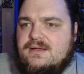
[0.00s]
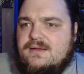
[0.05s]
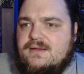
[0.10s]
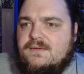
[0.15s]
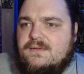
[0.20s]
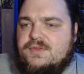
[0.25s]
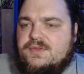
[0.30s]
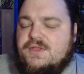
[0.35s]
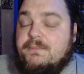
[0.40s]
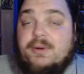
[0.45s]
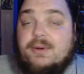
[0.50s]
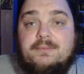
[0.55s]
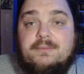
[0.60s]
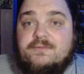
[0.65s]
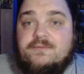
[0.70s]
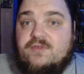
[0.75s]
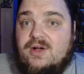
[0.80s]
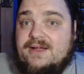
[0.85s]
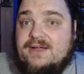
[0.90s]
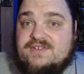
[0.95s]
the bottom
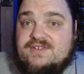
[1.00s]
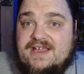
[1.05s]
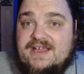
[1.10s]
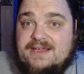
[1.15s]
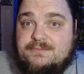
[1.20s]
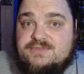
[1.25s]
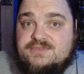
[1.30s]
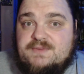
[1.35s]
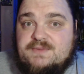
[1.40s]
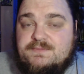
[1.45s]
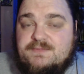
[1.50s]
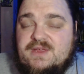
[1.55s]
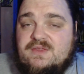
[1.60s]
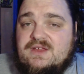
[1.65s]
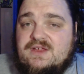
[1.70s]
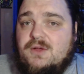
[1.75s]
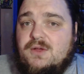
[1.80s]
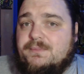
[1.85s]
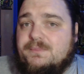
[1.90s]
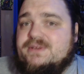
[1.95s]
5 teams in
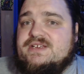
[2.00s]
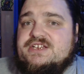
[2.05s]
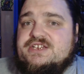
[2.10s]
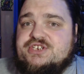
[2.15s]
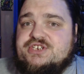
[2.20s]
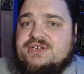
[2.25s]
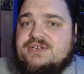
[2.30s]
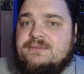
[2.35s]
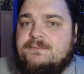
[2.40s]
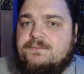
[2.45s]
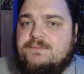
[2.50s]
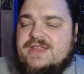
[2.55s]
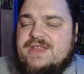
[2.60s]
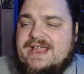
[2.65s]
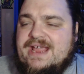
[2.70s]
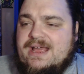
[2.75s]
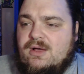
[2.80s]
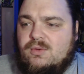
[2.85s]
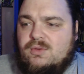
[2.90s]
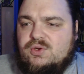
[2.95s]
the competition.
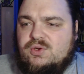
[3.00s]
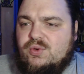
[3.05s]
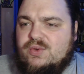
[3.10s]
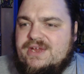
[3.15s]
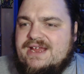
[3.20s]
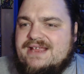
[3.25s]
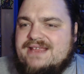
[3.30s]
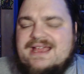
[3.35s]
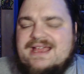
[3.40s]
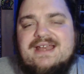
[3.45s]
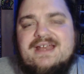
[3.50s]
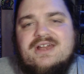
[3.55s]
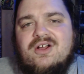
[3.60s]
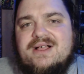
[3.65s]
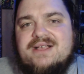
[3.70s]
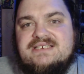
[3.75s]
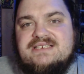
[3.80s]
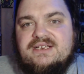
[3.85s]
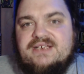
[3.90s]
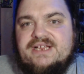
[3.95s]
Now, looking at that in
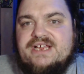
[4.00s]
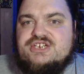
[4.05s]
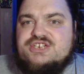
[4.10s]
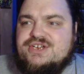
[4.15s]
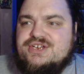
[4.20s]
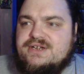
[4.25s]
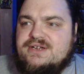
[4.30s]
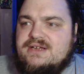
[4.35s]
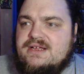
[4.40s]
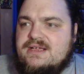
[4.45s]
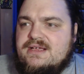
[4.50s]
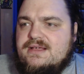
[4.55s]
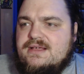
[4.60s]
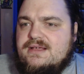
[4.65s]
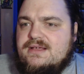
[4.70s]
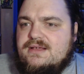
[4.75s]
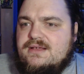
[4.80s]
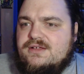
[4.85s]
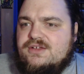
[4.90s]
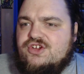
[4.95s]
isolation,
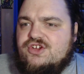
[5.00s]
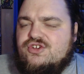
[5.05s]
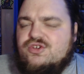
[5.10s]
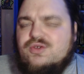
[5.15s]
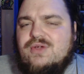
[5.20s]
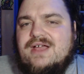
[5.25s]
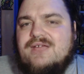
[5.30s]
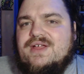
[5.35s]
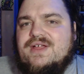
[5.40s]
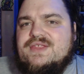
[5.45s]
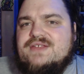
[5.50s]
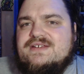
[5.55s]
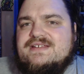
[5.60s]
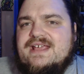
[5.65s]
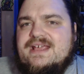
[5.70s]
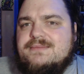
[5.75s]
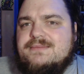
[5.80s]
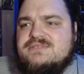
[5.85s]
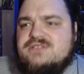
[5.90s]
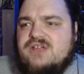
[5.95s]
you do have other
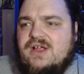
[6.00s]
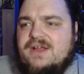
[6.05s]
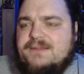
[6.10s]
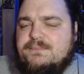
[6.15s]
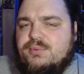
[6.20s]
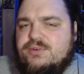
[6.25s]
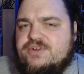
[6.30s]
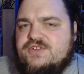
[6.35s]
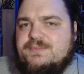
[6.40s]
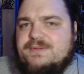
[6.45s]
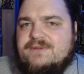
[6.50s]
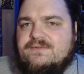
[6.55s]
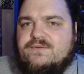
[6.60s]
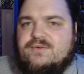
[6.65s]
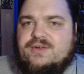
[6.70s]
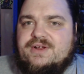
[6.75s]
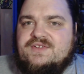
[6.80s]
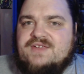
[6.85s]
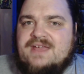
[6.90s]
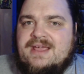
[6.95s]
teams like Brisbane,
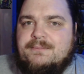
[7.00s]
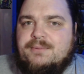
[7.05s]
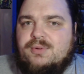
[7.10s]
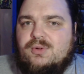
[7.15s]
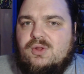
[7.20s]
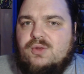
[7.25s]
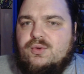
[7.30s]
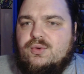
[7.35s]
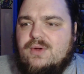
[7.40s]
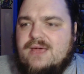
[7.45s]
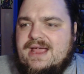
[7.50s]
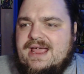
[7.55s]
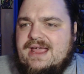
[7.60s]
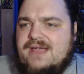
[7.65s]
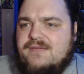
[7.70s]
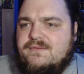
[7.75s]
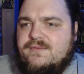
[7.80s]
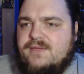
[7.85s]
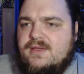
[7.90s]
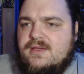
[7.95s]
for example, who
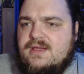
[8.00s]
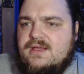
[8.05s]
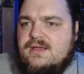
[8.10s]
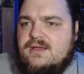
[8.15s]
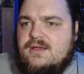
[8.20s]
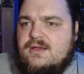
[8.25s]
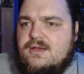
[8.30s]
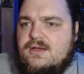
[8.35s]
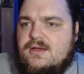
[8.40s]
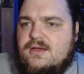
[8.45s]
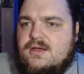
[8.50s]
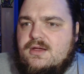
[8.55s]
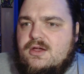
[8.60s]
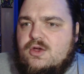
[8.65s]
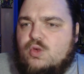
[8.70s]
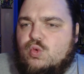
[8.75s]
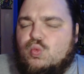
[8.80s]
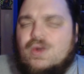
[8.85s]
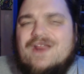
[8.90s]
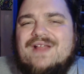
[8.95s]
have
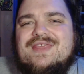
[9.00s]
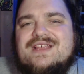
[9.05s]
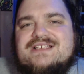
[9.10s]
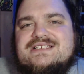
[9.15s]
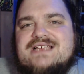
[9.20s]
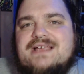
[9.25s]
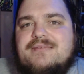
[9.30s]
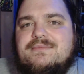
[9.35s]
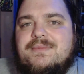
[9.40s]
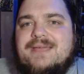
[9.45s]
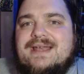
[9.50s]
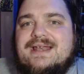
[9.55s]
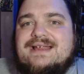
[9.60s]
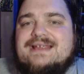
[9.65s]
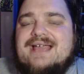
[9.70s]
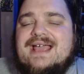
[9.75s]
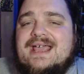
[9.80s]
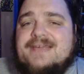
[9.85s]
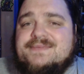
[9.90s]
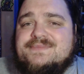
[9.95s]
won the same amount of
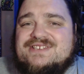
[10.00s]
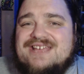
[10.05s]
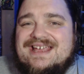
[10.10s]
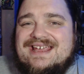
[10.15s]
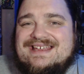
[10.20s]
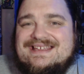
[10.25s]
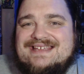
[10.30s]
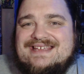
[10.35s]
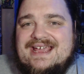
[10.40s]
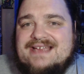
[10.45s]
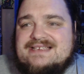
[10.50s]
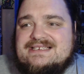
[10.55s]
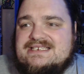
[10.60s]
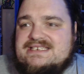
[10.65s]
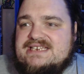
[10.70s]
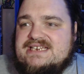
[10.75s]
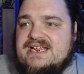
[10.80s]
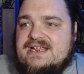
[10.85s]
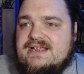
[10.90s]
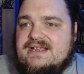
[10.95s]
games
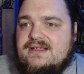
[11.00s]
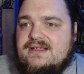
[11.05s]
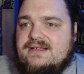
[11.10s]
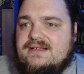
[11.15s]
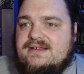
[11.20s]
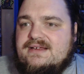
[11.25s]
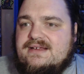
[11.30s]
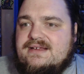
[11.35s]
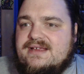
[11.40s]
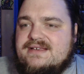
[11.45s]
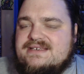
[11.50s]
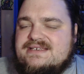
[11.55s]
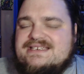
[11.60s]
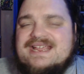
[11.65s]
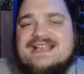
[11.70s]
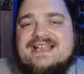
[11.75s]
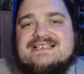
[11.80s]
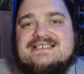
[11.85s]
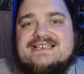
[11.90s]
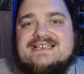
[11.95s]
against
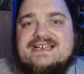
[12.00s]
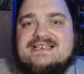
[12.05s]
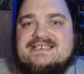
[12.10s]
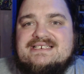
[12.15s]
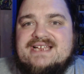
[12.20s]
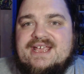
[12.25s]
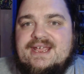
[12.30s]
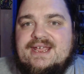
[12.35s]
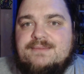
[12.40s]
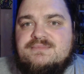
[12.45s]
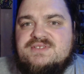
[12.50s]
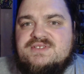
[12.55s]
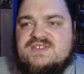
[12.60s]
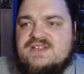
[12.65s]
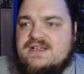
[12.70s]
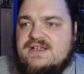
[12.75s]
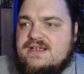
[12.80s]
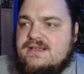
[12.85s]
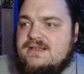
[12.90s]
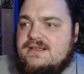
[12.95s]
contesting teams
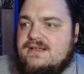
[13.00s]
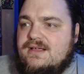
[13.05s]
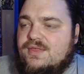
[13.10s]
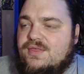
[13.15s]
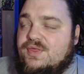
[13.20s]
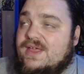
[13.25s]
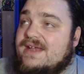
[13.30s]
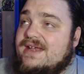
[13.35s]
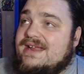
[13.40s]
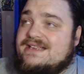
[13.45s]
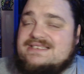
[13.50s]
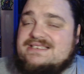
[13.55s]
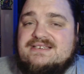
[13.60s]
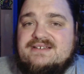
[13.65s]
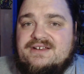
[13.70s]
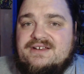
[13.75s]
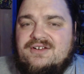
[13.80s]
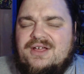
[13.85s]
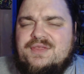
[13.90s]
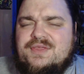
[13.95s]
than
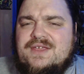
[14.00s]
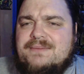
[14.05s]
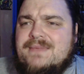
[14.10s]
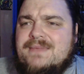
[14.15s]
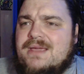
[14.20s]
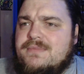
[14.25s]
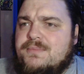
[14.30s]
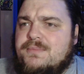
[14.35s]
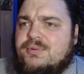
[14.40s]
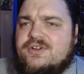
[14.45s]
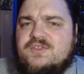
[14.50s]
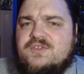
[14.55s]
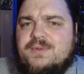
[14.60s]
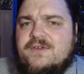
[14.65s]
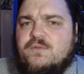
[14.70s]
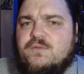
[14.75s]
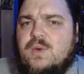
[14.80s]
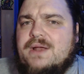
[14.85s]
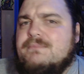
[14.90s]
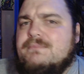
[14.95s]
Essendon. I think maybe Brisbane
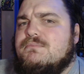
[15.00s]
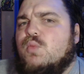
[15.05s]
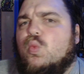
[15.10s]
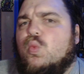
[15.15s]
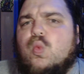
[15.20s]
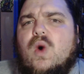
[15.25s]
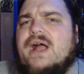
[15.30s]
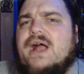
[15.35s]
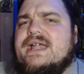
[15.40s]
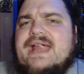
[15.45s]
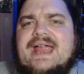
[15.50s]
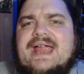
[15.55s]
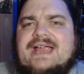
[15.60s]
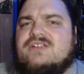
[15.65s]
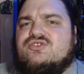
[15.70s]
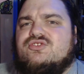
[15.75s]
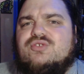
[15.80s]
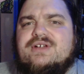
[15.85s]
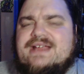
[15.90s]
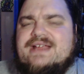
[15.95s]
have won 1
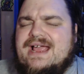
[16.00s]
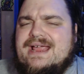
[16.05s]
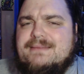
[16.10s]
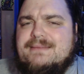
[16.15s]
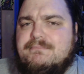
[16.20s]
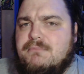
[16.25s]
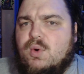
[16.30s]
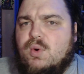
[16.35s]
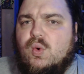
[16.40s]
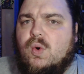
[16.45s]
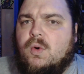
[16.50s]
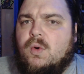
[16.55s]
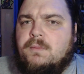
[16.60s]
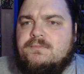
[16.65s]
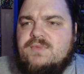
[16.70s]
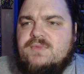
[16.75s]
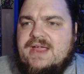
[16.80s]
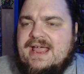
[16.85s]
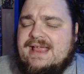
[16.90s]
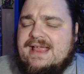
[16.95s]
extra game more.
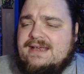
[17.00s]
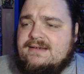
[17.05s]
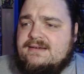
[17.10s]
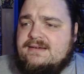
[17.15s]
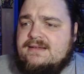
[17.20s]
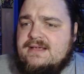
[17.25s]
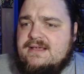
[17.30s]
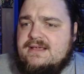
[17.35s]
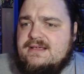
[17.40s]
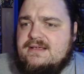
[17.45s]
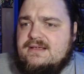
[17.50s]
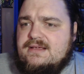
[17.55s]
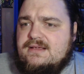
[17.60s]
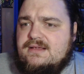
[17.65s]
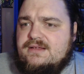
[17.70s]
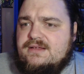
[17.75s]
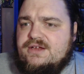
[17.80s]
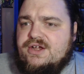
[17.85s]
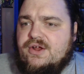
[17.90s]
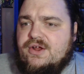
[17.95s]
And,
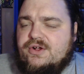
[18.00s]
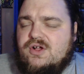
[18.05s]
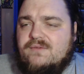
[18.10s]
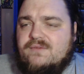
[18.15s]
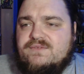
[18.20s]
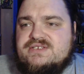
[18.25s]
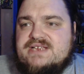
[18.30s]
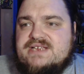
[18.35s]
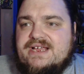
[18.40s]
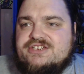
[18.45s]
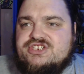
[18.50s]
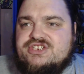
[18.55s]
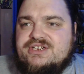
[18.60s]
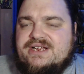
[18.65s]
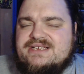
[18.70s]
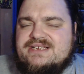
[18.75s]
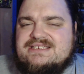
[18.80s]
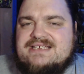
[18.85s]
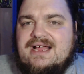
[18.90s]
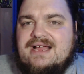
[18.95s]
you know, conversation
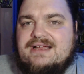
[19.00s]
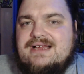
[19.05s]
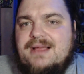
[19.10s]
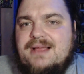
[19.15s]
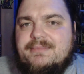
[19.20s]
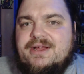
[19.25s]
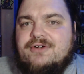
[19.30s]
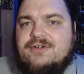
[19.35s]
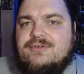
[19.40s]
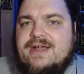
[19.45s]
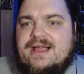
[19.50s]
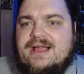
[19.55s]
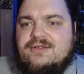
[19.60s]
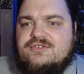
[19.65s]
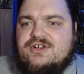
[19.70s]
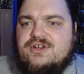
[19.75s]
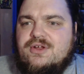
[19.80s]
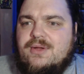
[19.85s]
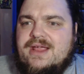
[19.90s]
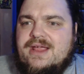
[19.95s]
can start coming
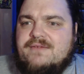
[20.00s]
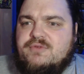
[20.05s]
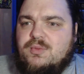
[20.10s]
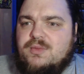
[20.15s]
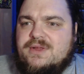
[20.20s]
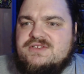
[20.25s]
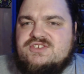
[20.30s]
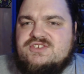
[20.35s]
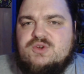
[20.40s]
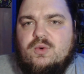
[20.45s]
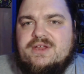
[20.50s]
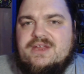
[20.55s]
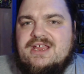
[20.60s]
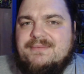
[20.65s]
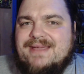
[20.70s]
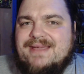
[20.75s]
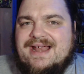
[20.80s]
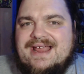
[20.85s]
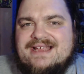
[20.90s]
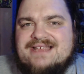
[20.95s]
around. You know, everyone's talking
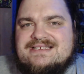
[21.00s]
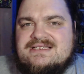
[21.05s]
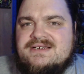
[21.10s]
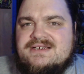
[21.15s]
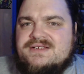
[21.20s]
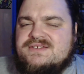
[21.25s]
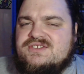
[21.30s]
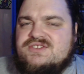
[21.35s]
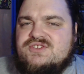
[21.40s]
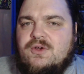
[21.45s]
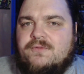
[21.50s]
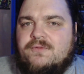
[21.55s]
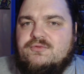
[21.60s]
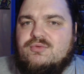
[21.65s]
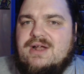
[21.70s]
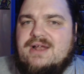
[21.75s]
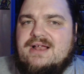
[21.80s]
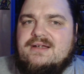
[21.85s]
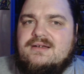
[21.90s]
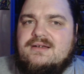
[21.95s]
about Essendon's soft
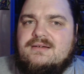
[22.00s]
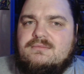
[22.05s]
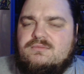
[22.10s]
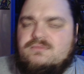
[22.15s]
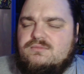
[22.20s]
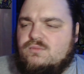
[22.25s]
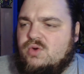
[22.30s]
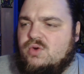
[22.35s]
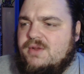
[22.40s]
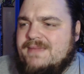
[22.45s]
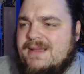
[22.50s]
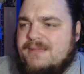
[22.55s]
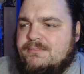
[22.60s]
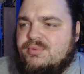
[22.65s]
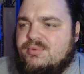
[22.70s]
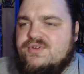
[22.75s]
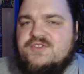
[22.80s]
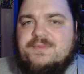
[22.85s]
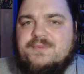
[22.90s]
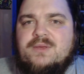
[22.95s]
run. What about
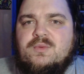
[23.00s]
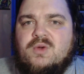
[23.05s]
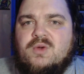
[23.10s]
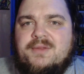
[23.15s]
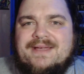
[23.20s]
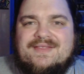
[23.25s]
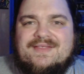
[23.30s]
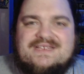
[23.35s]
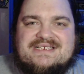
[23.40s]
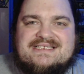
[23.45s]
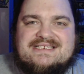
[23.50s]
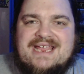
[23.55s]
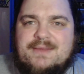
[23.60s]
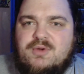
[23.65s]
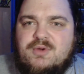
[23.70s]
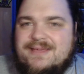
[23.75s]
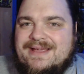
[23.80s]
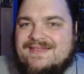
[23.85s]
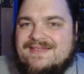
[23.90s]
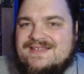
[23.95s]
Brisbane? What about this team?
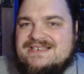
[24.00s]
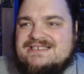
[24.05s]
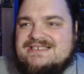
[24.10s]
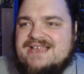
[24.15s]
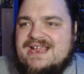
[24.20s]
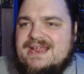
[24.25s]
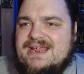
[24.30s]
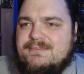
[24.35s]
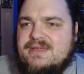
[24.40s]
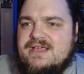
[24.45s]
What about this team?